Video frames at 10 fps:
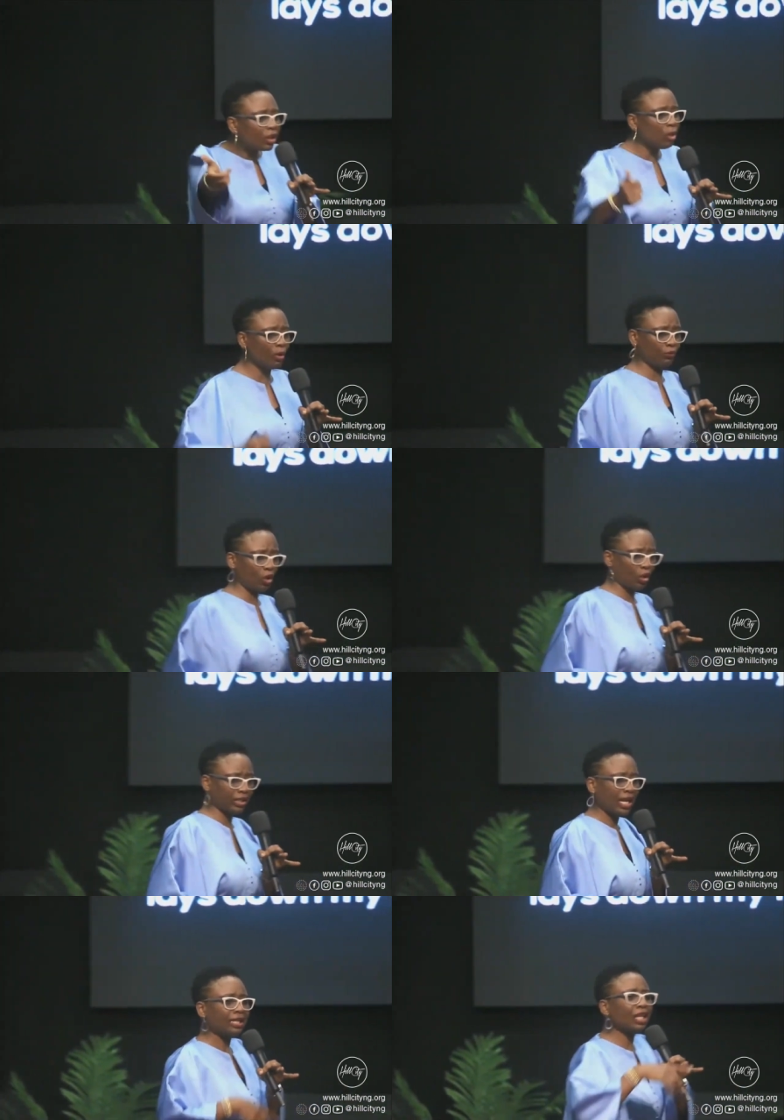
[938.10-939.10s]
shalom of
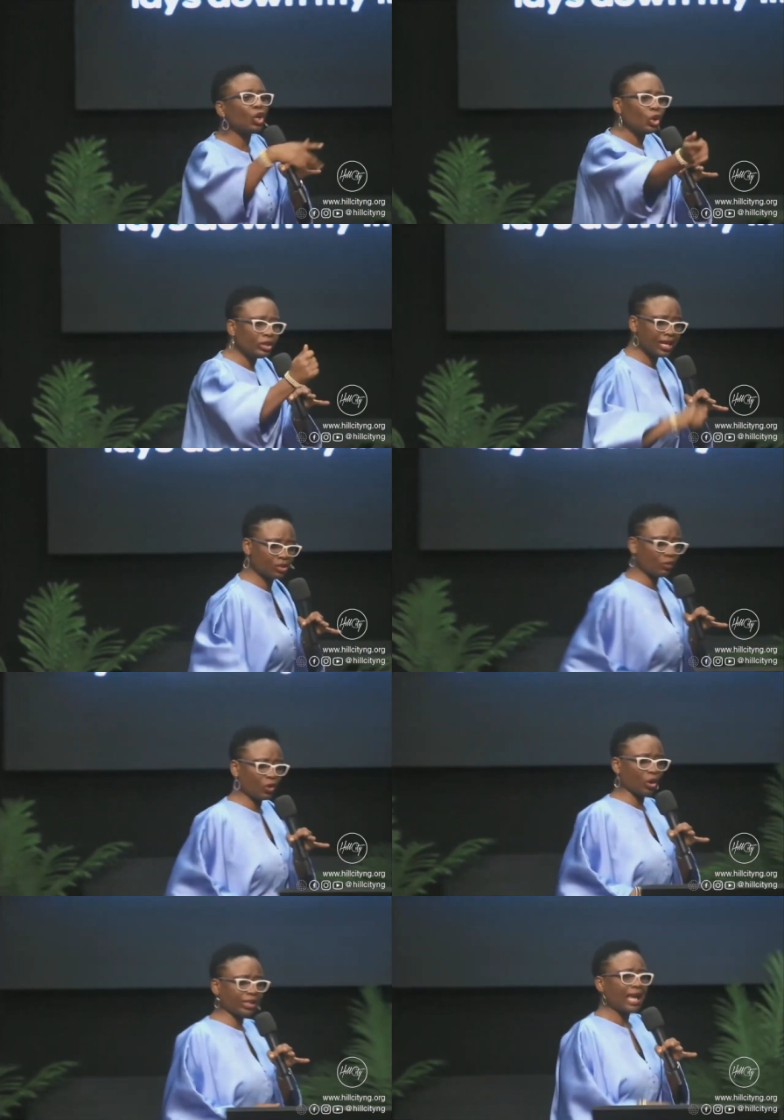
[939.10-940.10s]
God, the goodness
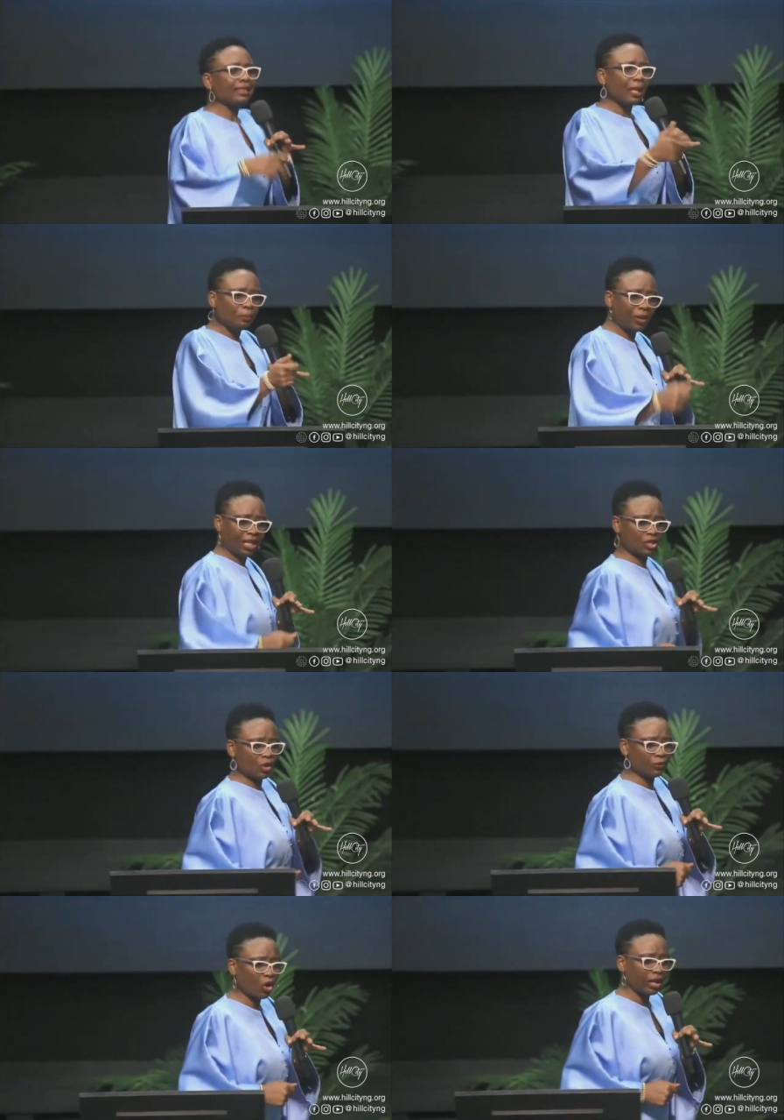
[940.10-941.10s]
of God, the peace
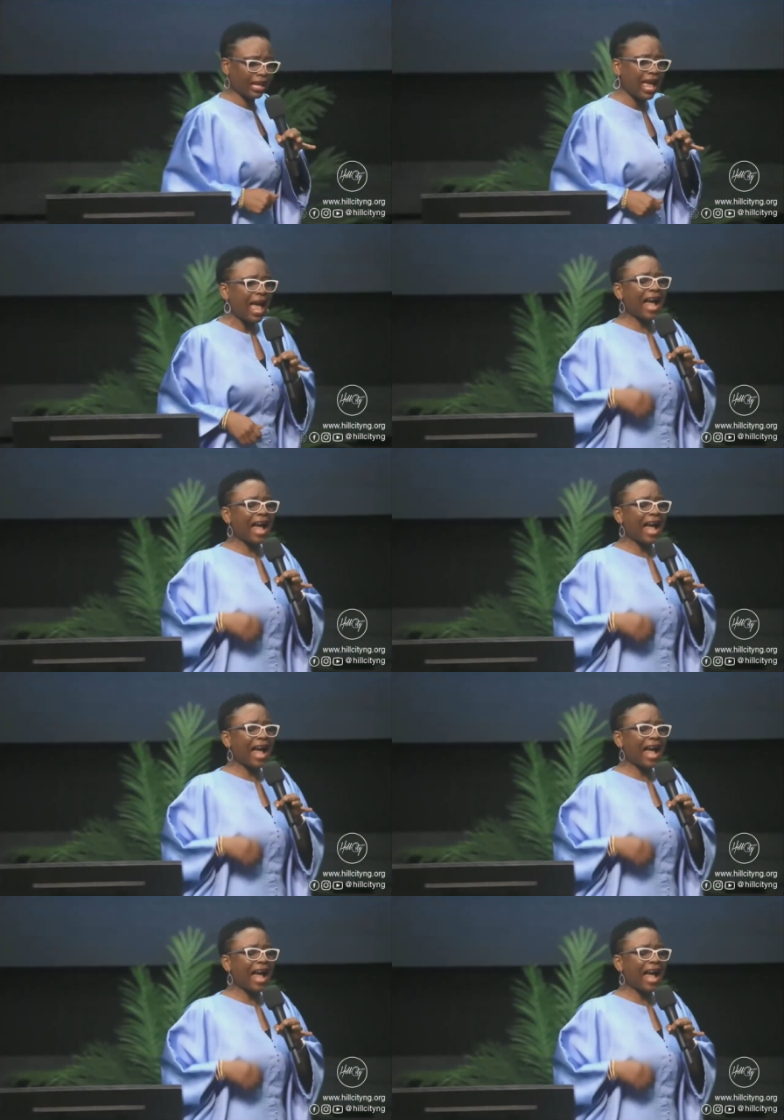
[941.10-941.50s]
of God.